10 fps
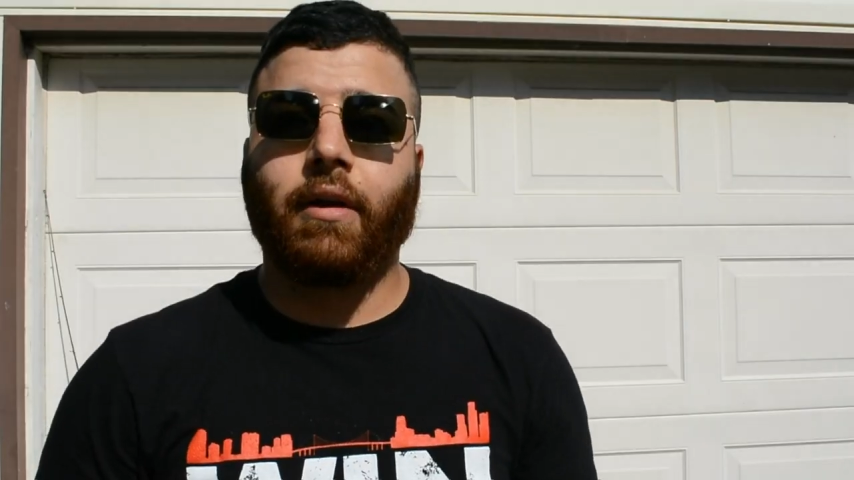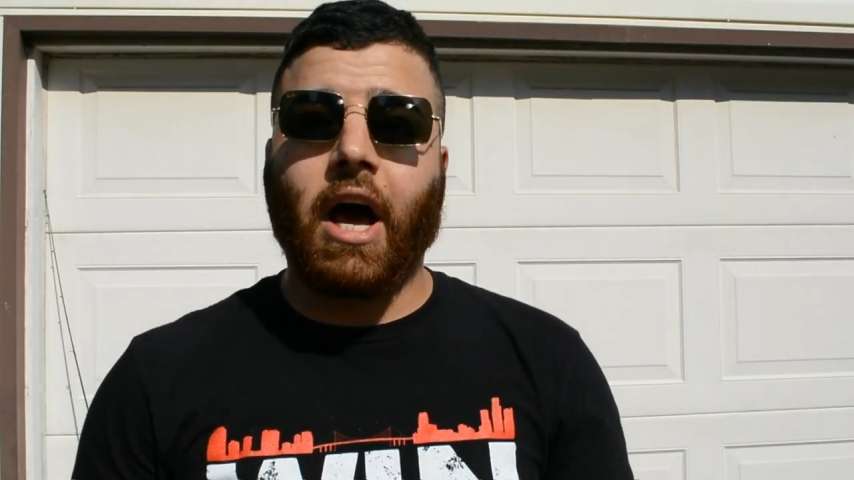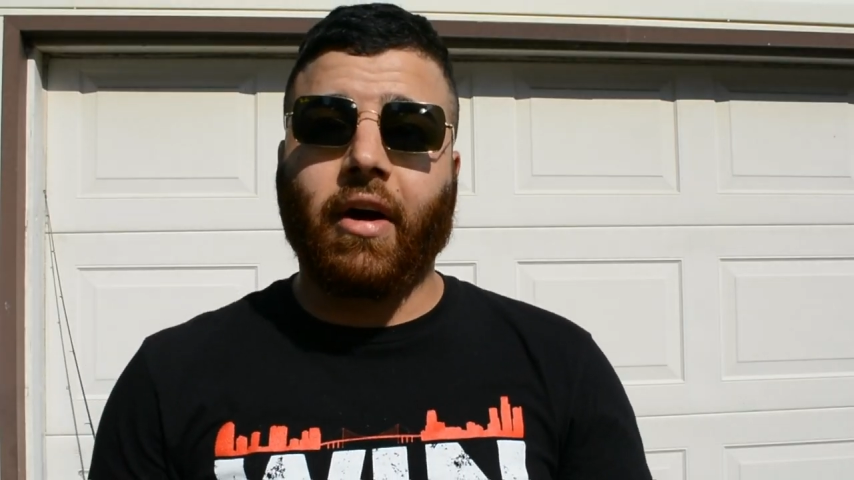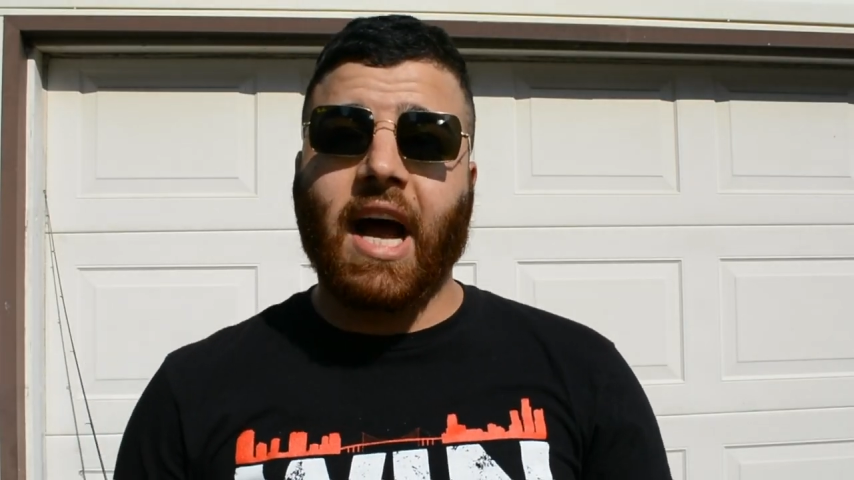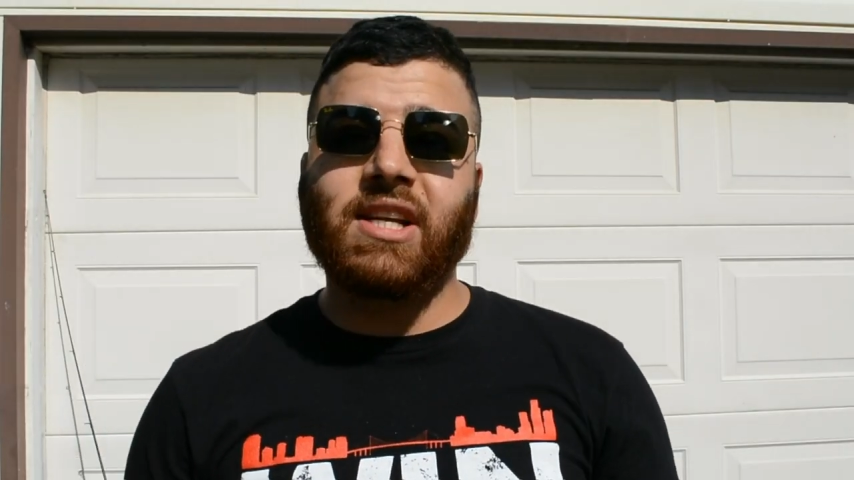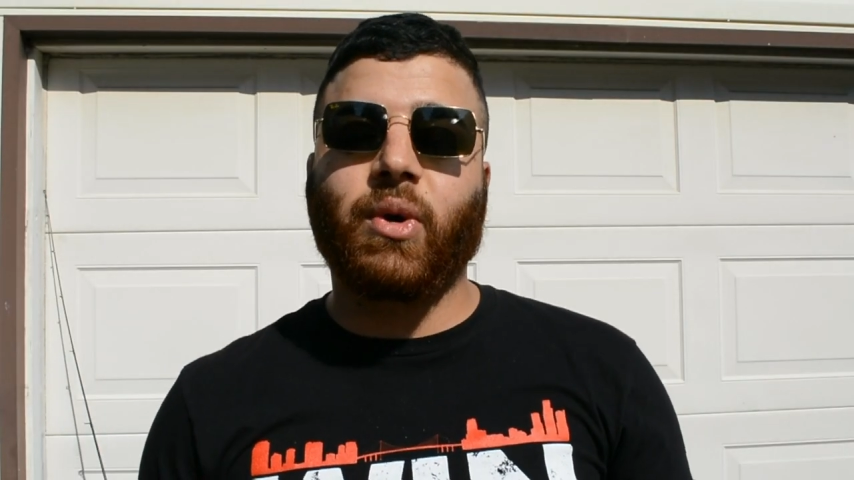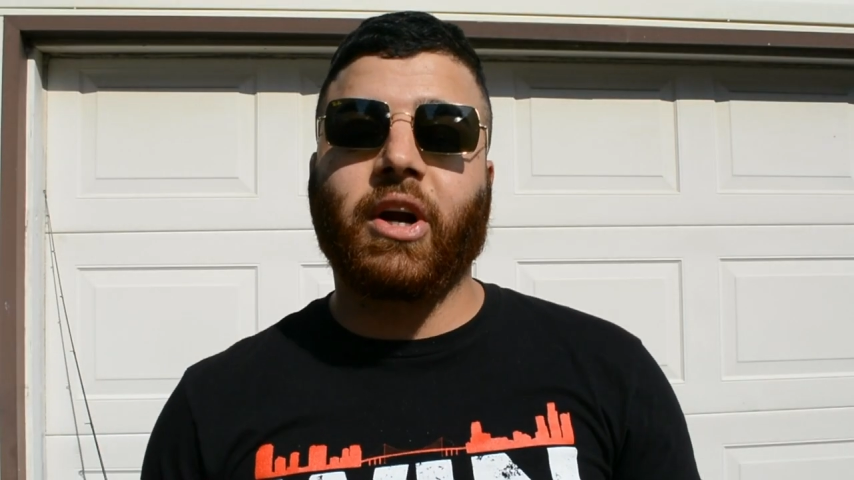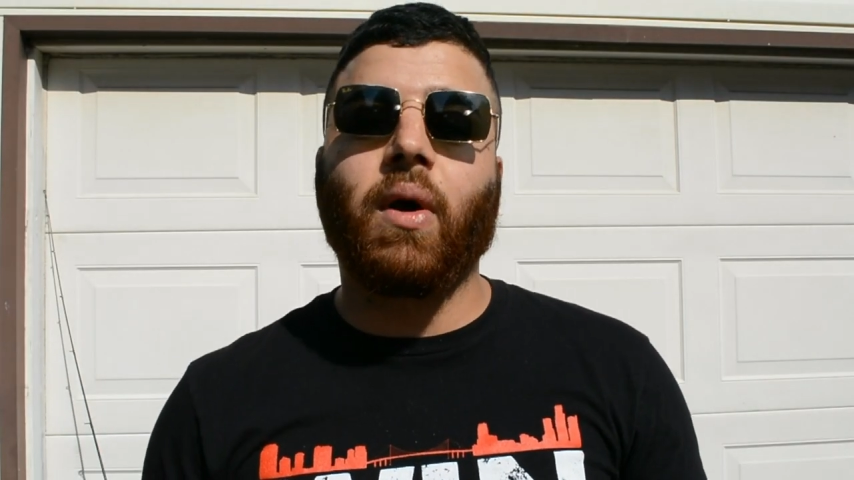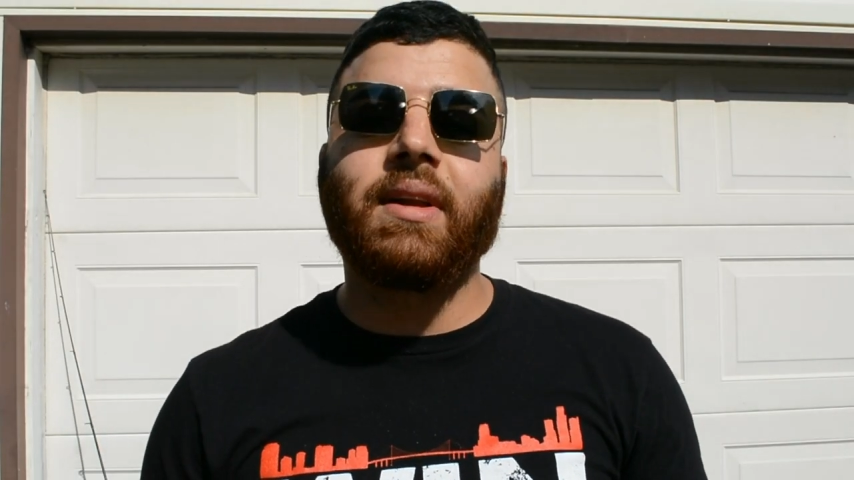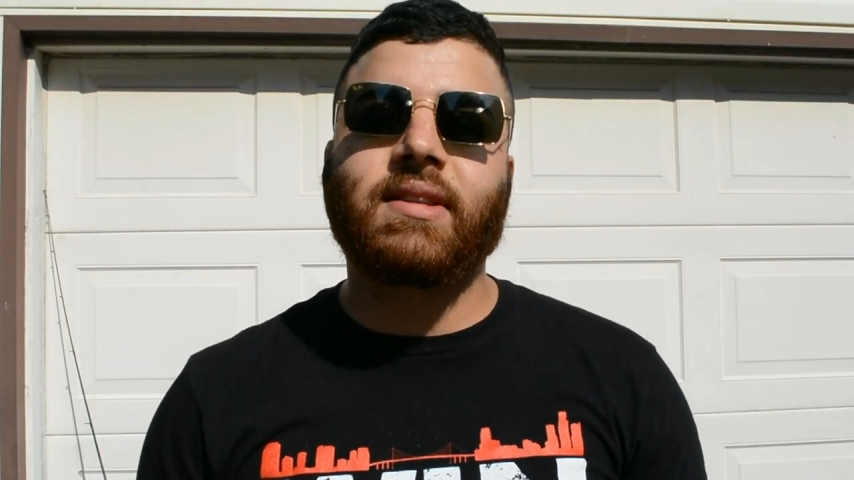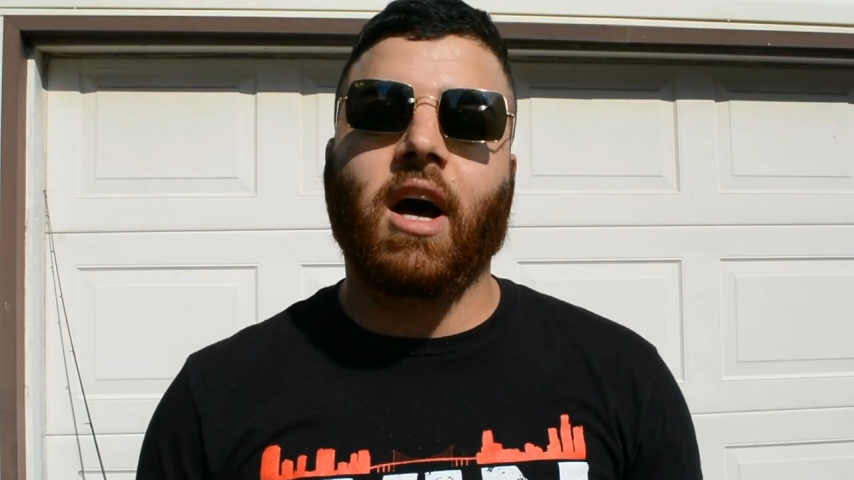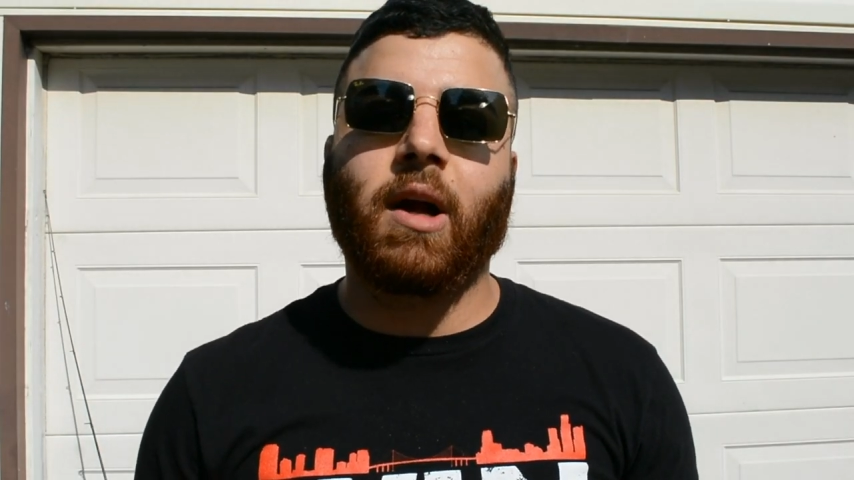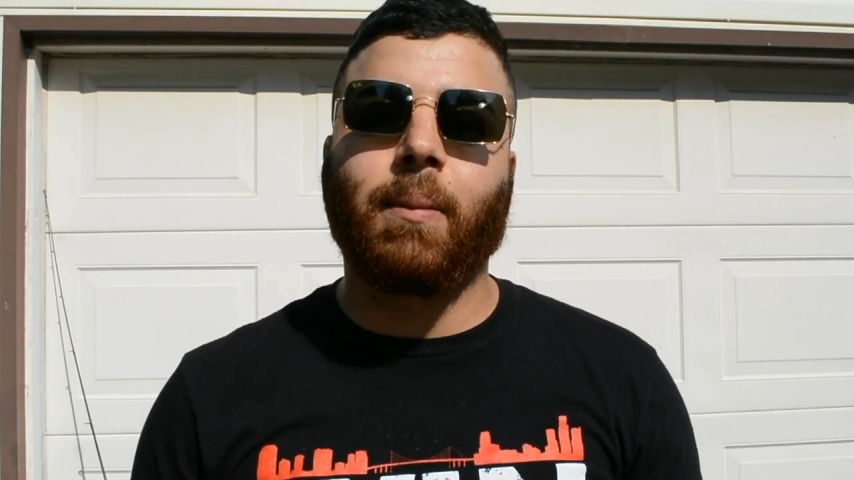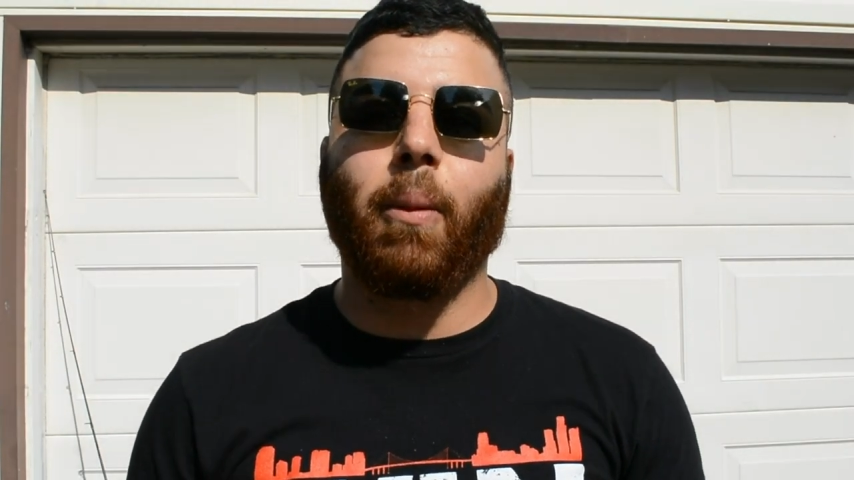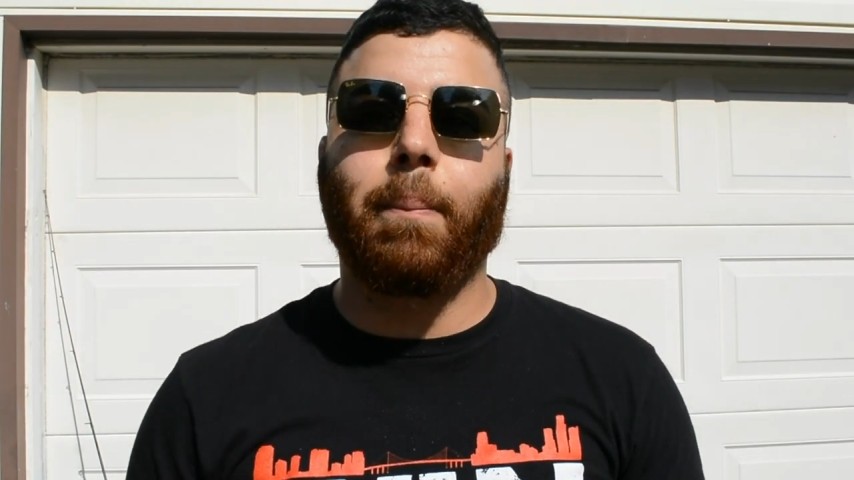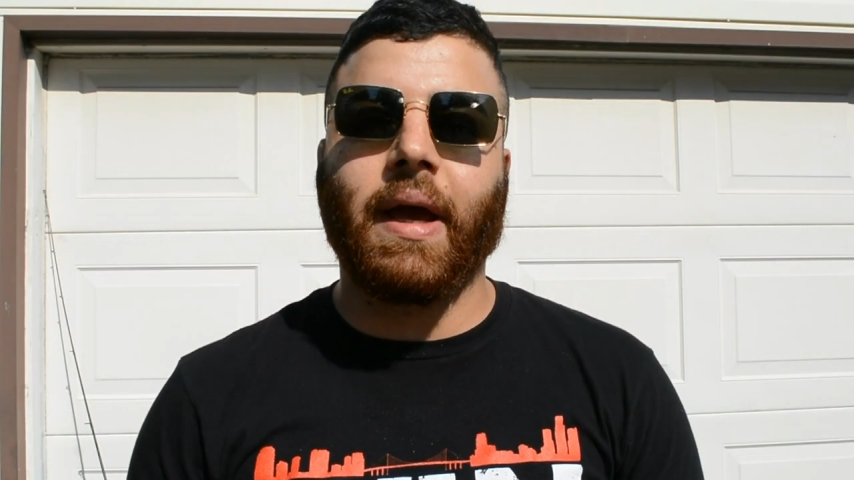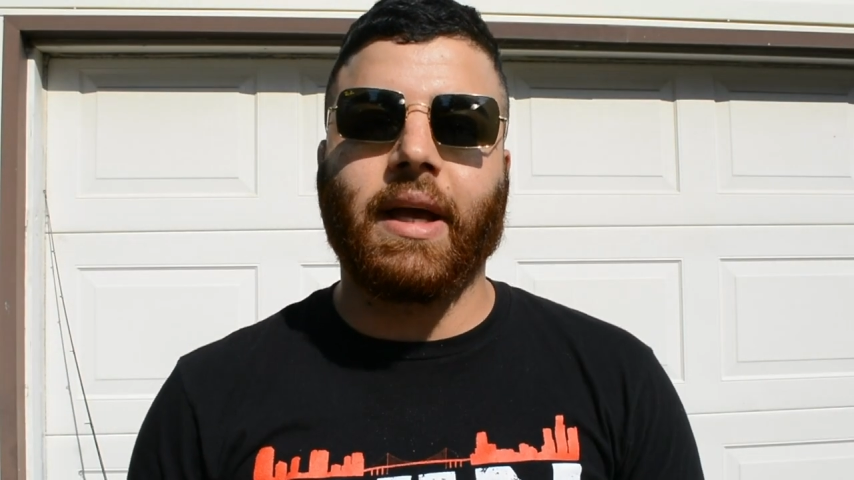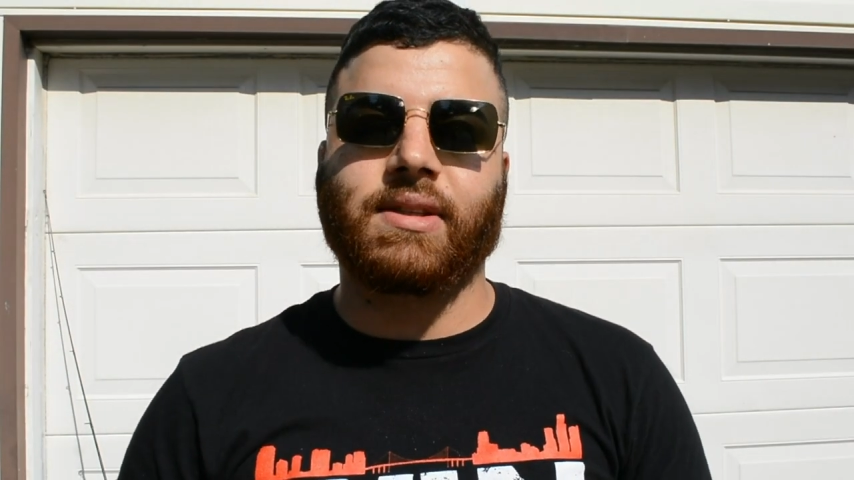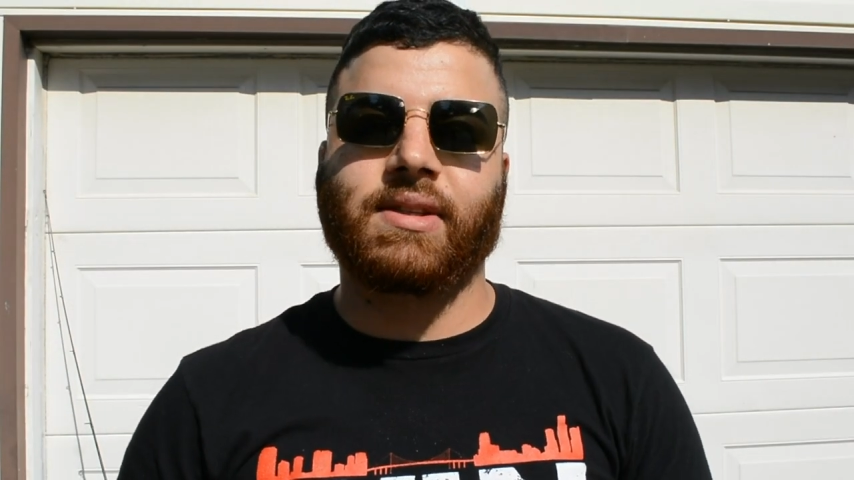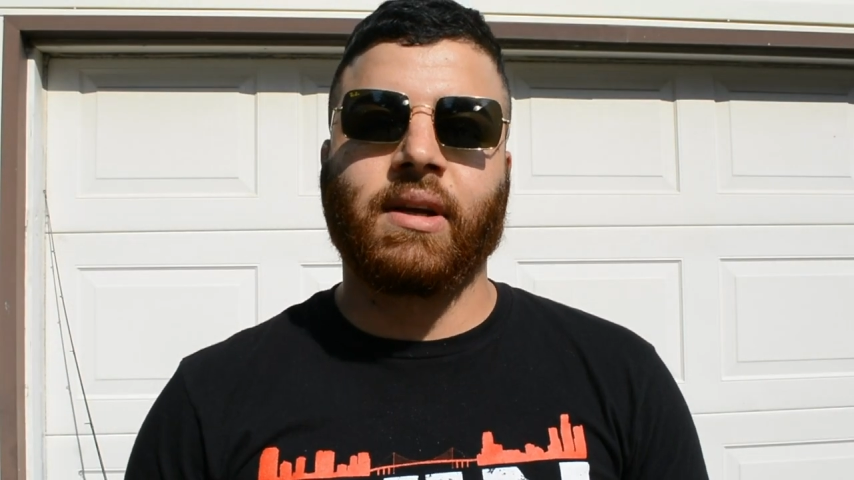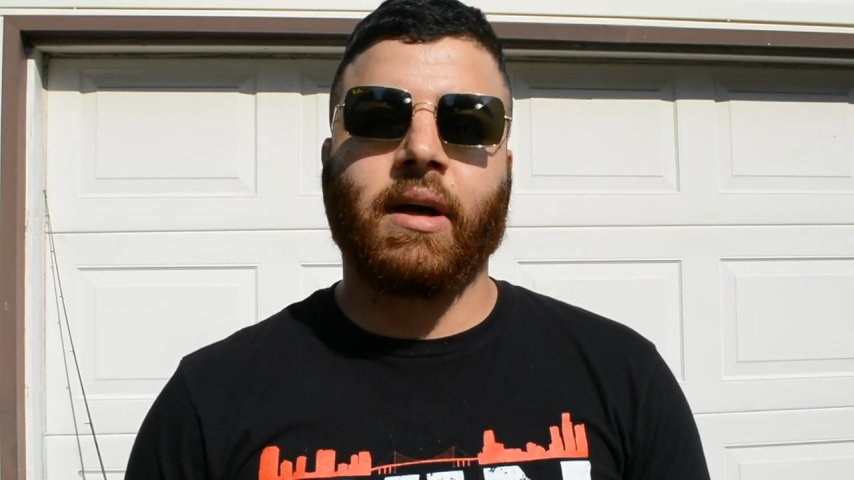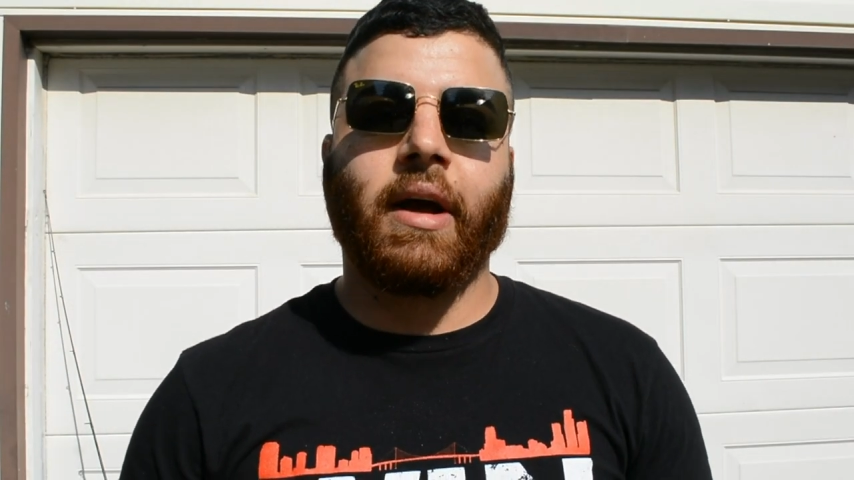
Now guys, we're going to talk about baits.